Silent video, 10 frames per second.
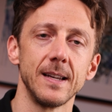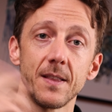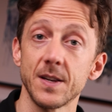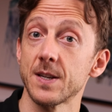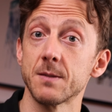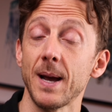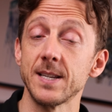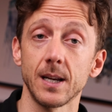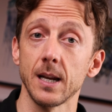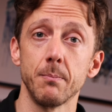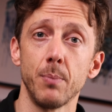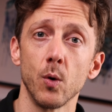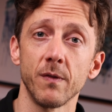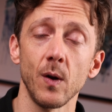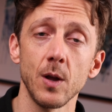Now, this is basically
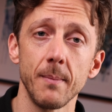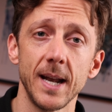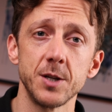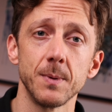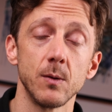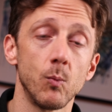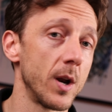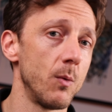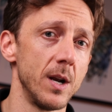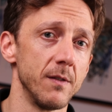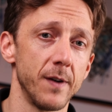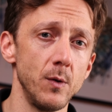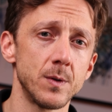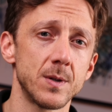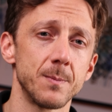portfolio management 101,
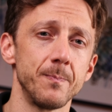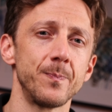folks.